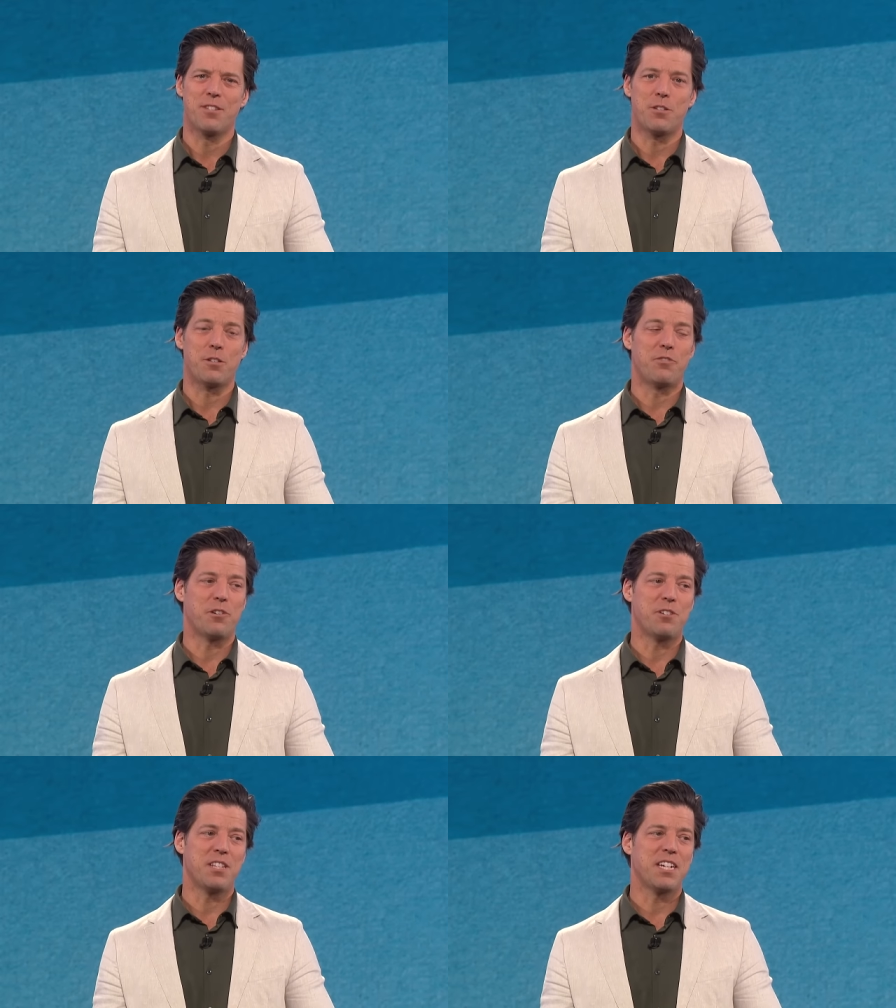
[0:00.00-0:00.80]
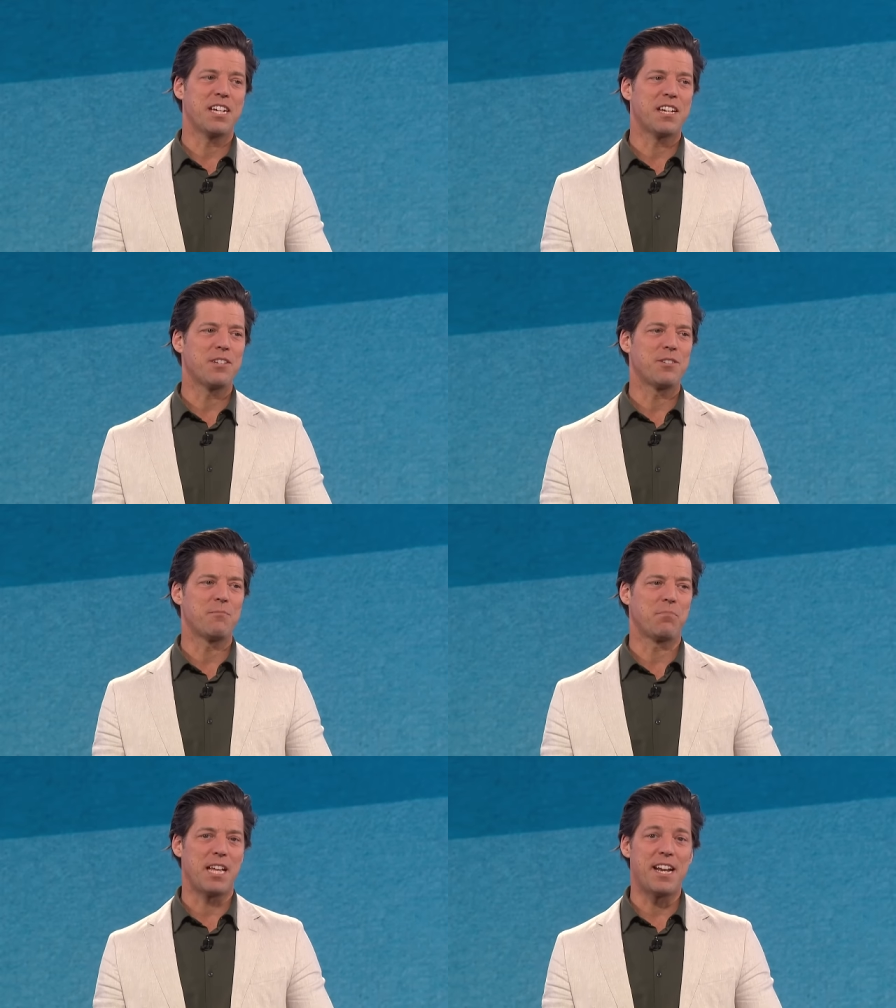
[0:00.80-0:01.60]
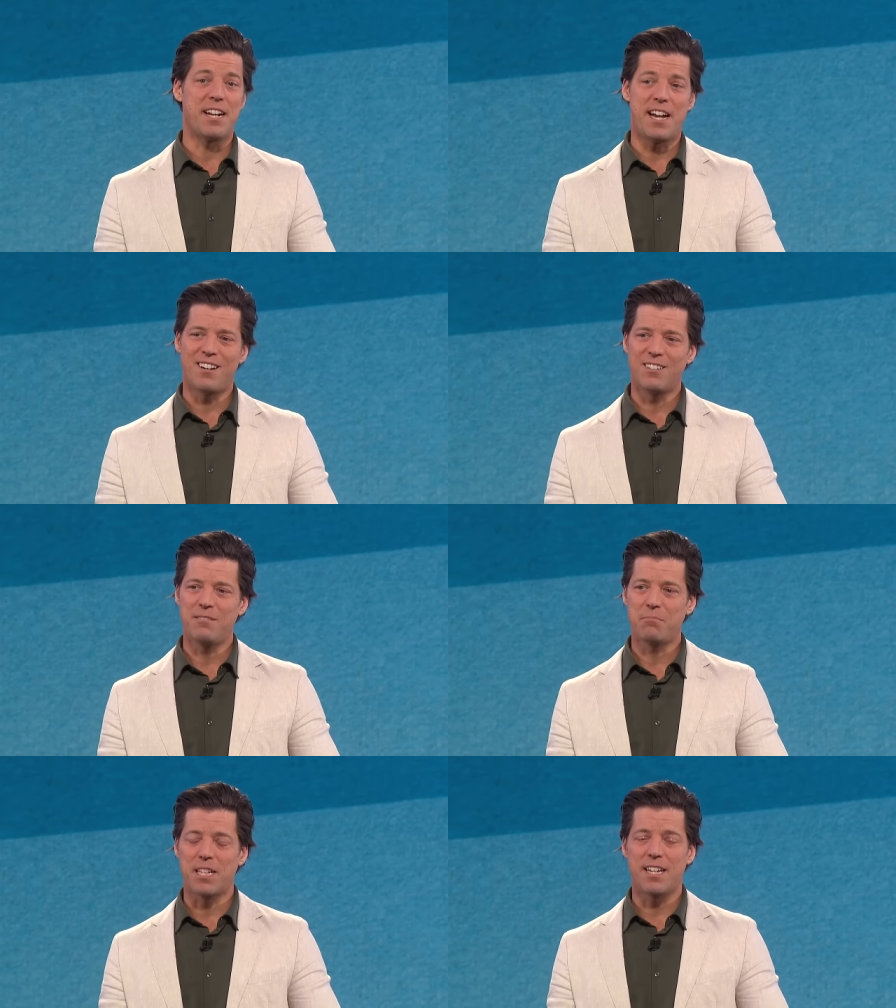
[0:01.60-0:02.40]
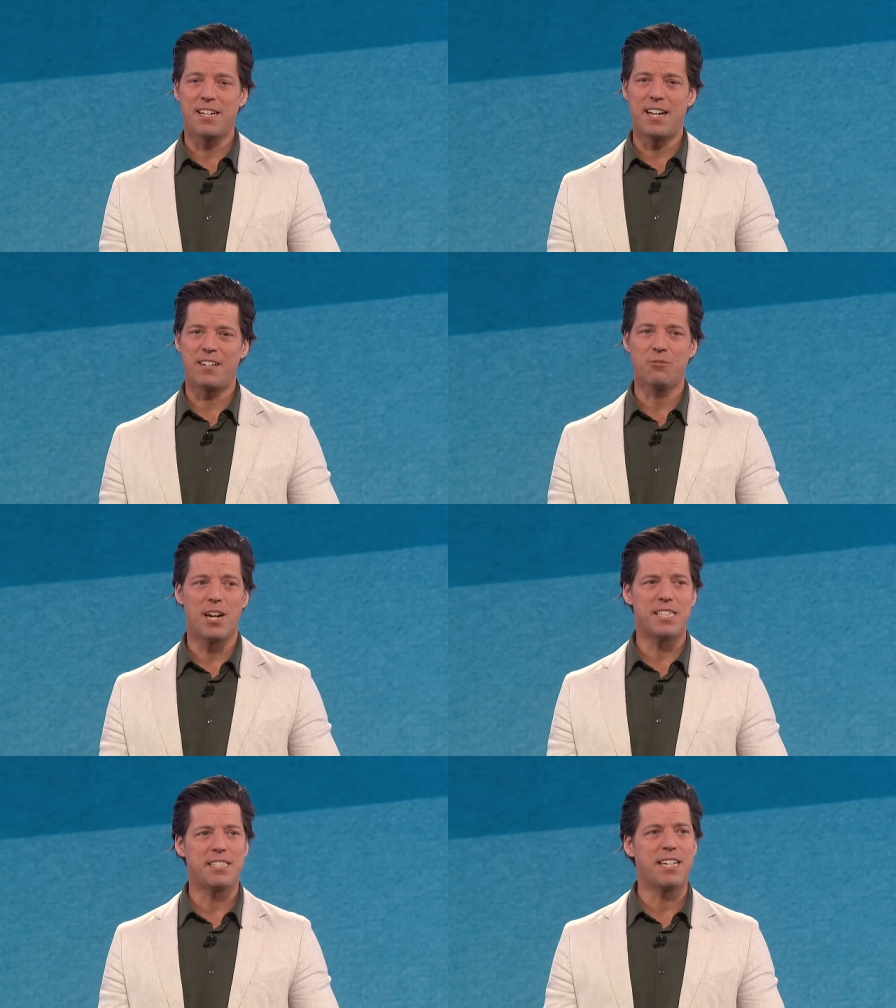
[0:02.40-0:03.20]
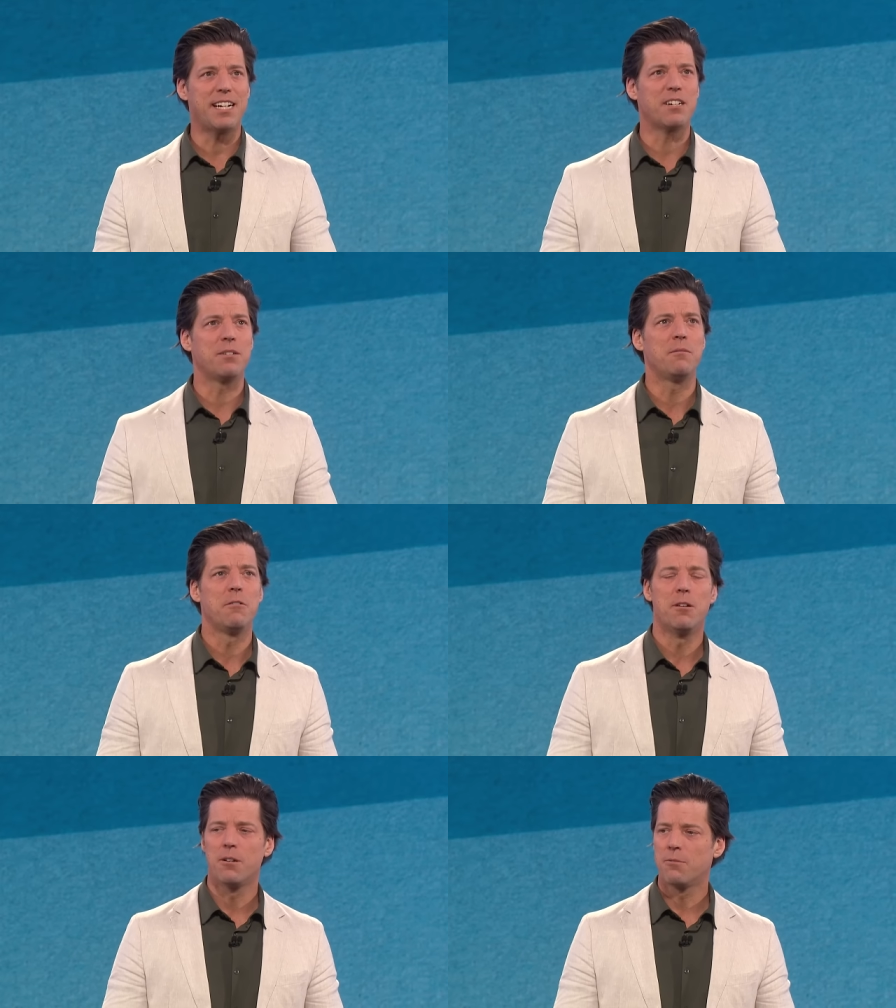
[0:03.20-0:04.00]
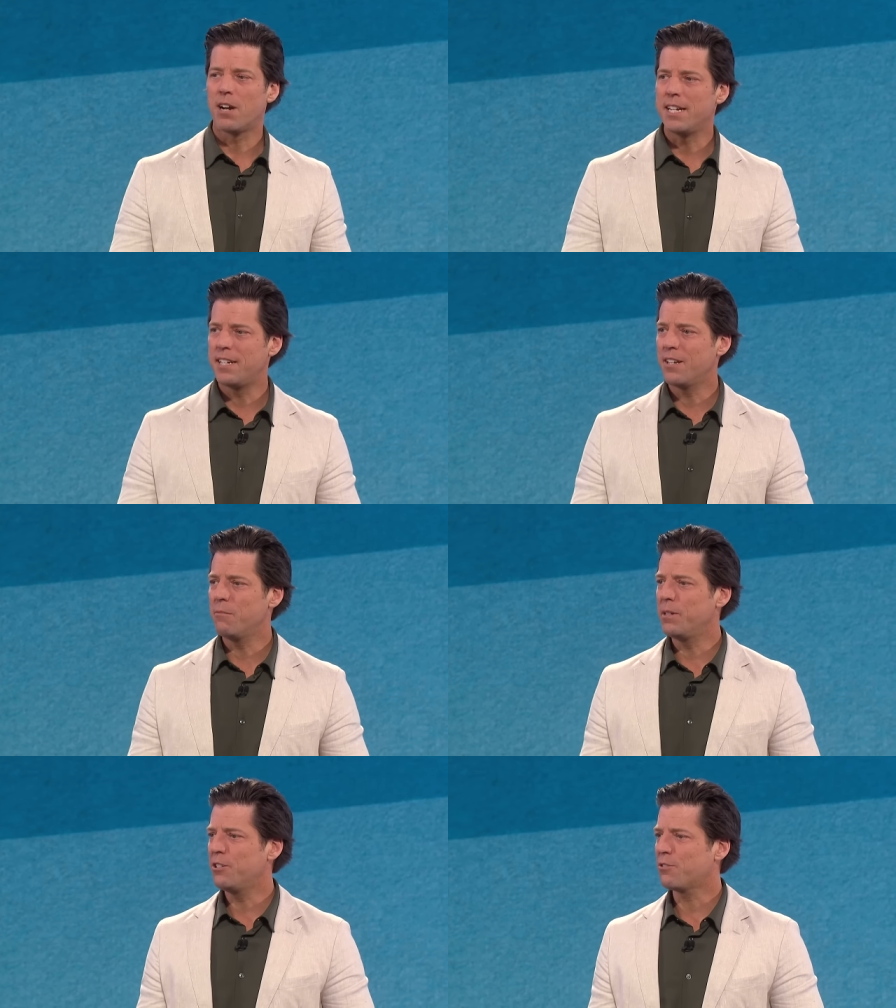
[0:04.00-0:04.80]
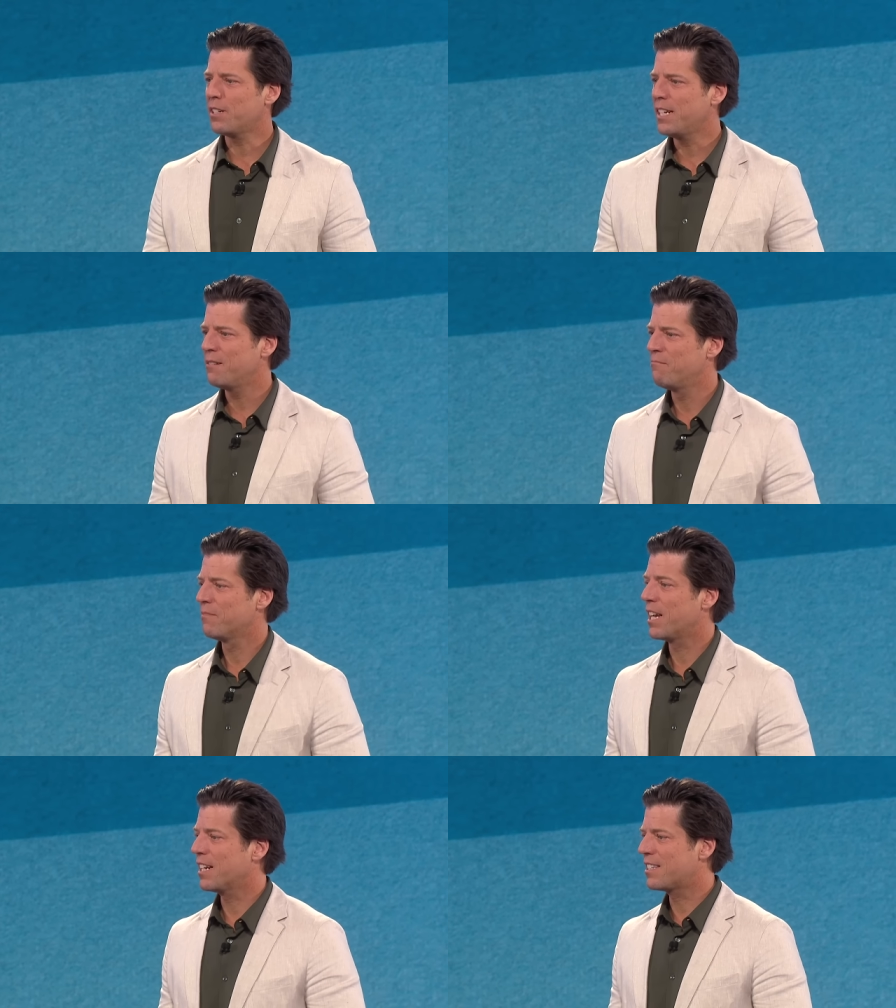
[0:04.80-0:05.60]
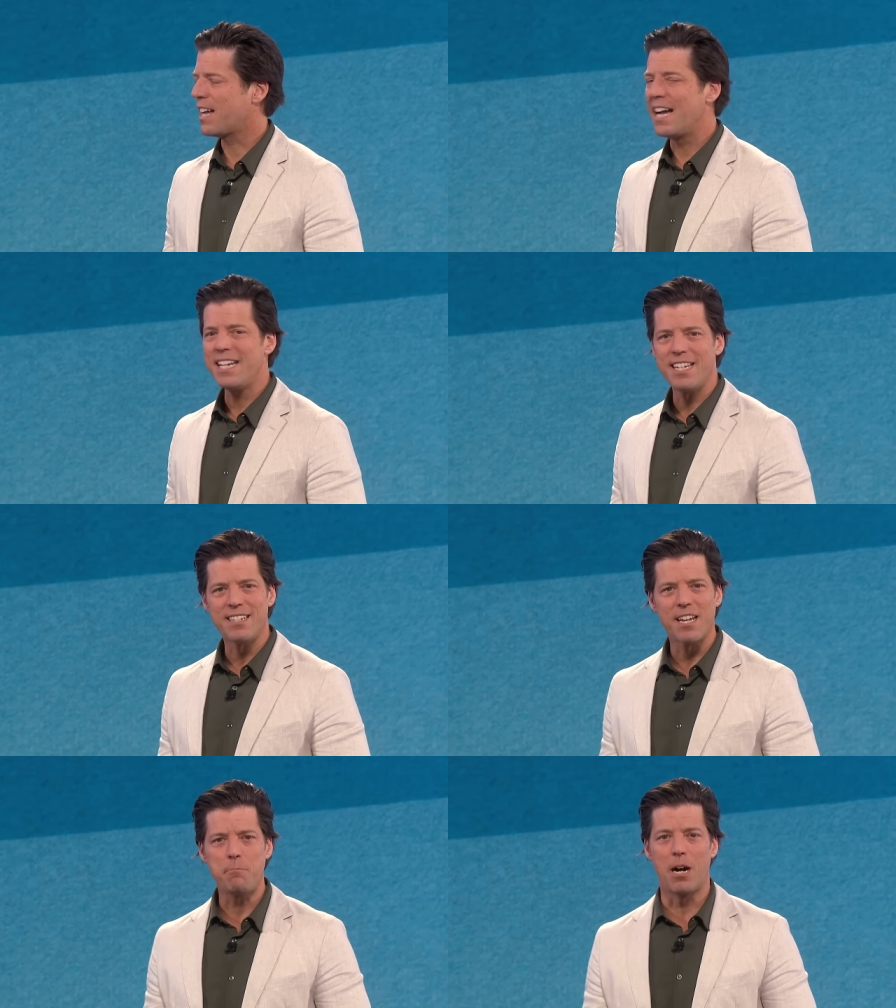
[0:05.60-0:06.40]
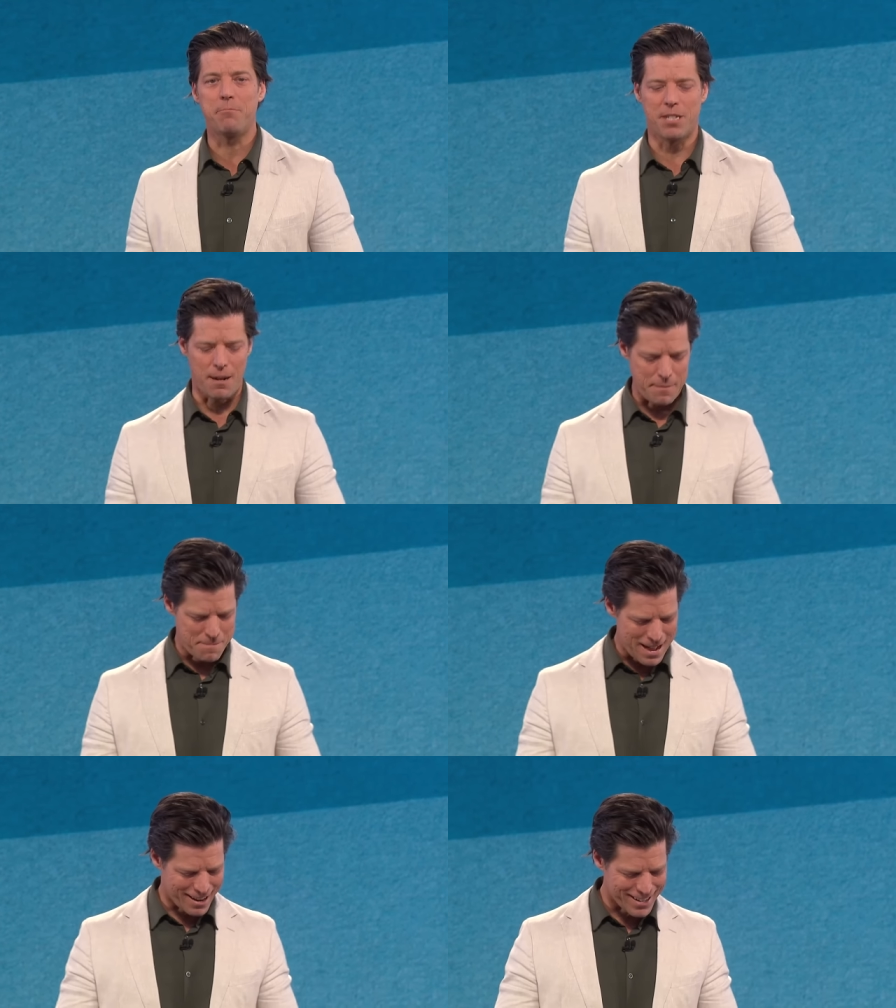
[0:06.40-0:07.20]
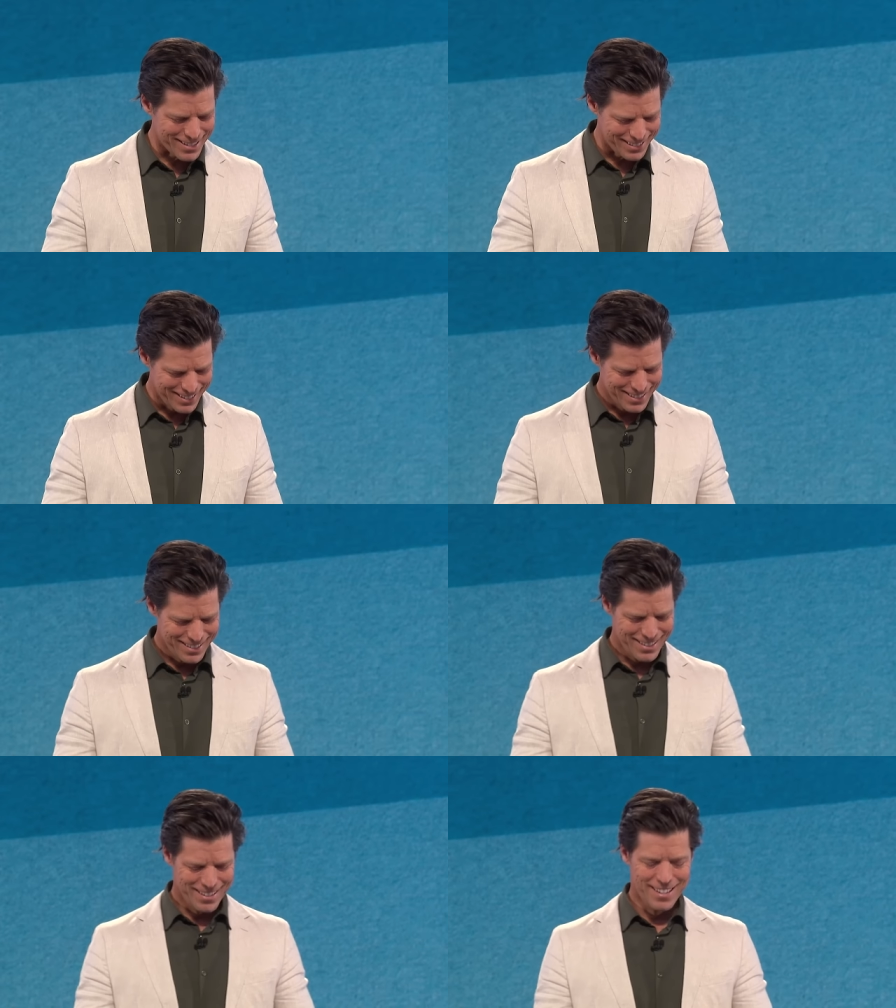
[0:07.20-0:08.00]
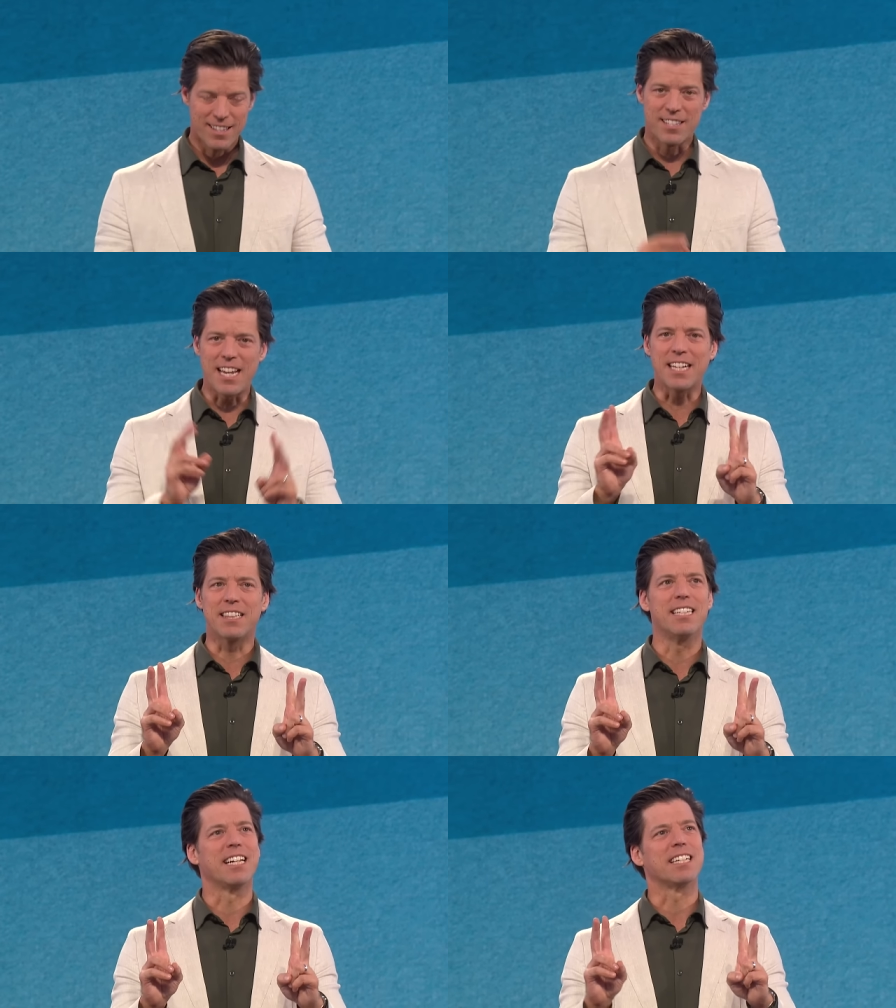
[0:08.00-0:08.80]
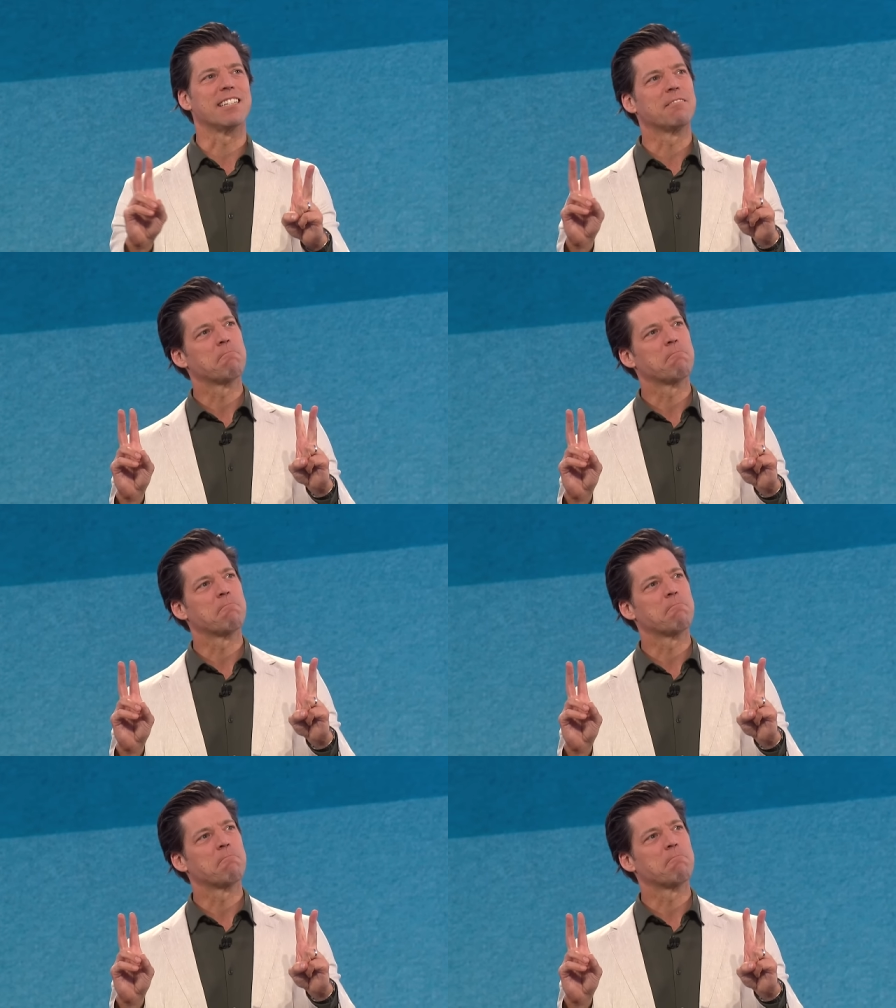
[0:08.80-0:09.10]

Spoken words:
So the first thing is plan it out. Plan it out. Write it down. Write down the big dream. Get excited. Get pumped up about it. The second thing,